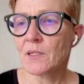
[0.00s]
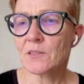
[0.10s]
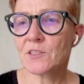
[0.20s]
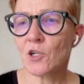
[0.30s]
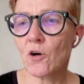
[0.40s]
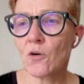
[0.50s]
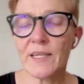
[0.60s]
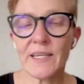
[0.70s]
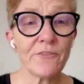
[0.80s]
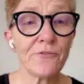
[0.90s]

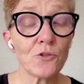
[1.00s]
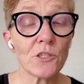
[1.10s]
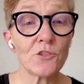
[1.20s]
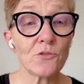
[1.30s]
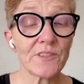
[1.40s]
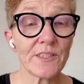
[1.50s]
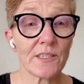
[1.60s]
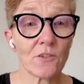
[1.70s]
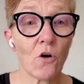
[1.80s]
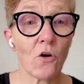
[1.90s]
So if you're
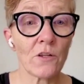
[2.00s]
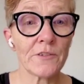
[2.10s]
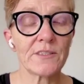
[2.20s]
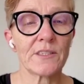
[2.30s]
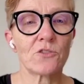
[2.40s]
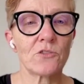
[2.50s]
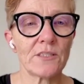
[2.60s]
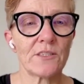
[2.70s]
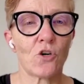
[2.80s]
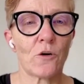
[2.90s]
using all the
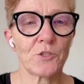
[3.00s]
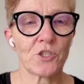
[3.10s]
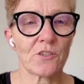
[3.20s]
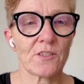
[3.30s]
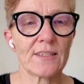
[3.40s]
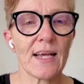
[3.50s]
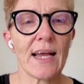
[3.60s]
security options